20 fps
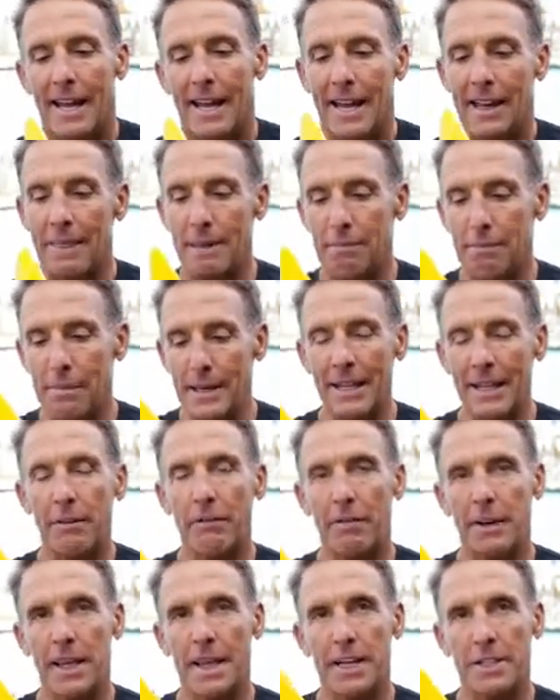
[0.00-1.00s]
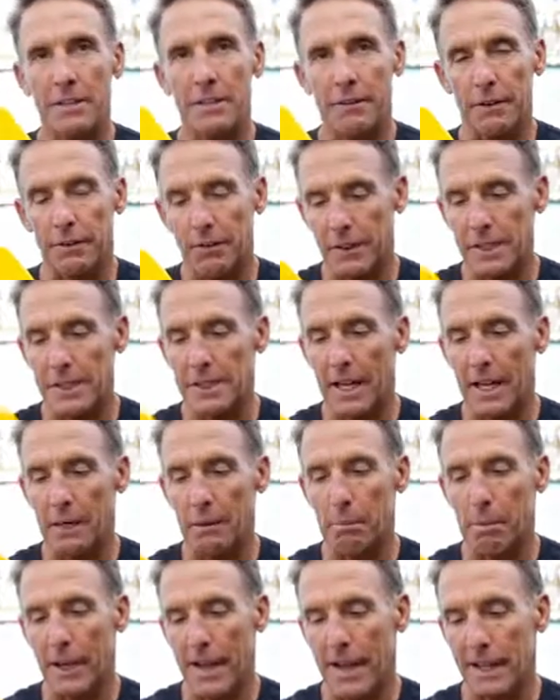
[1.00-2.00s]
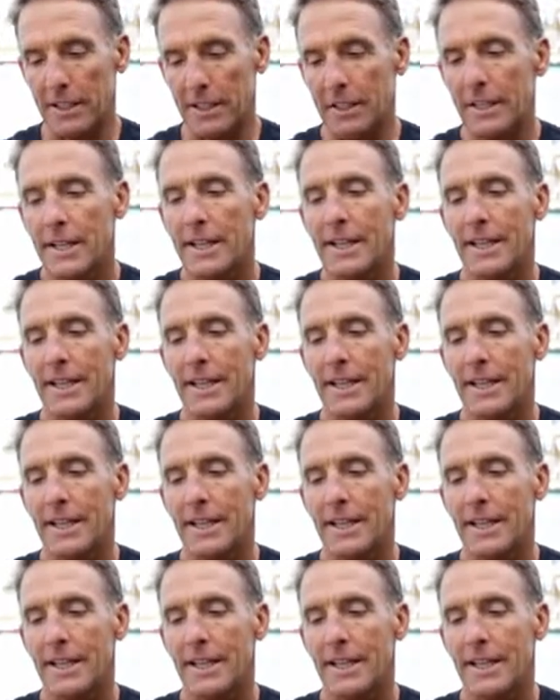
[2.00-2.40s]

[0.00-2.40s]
and the big advantage of the Freestyler paddle